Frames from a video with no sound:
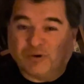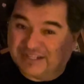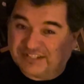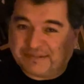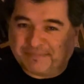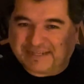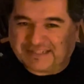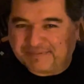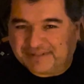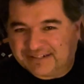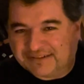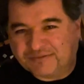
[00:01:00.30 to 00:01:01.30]
the bass
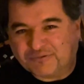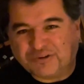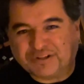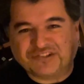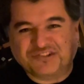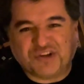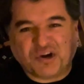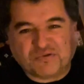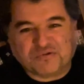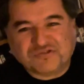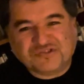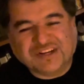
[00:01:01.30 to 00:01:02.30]
player of the Rolling
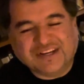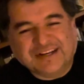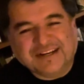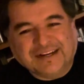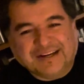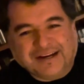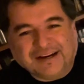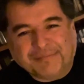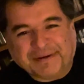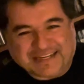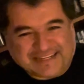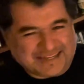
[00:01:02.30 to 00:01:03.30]
Stones.
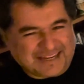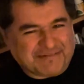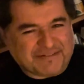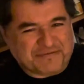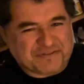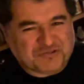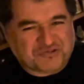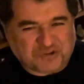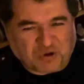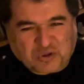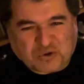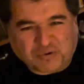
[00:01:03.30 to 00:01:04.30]
He did have a few
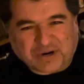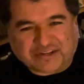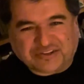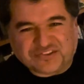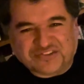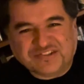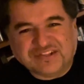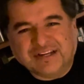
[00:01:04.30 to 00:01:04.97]
solo records.